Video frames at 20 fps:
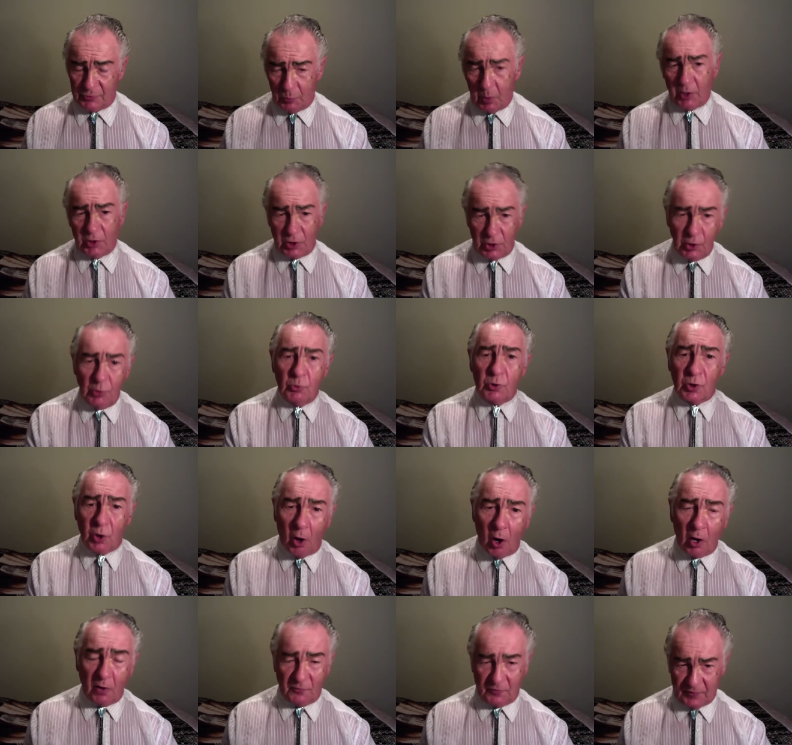what you
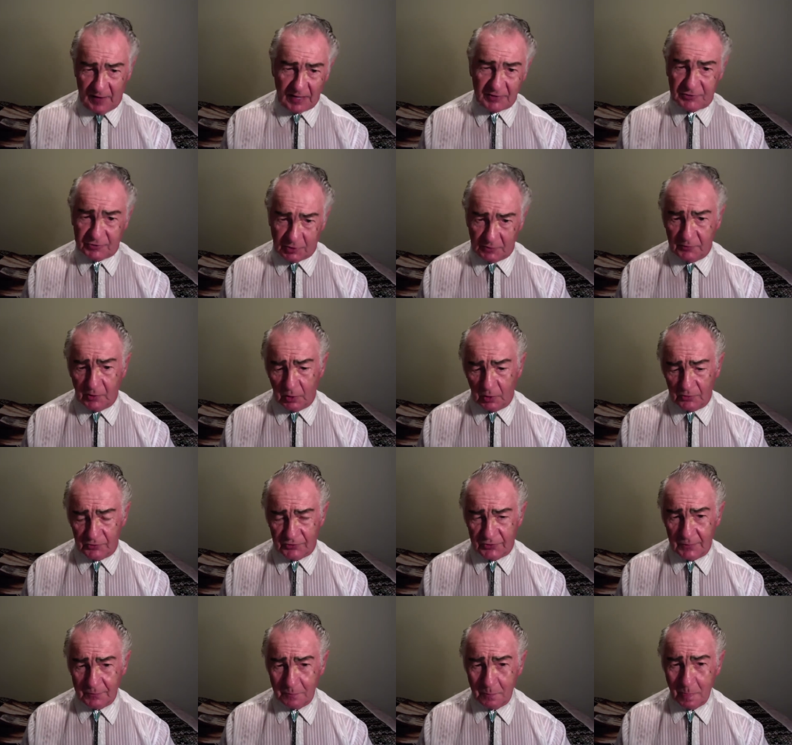call
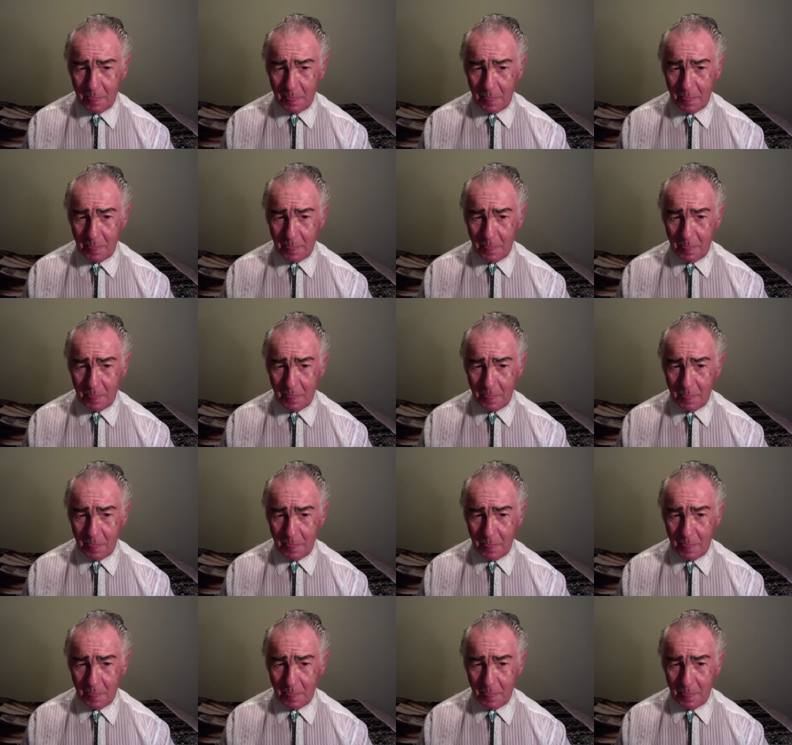festivals.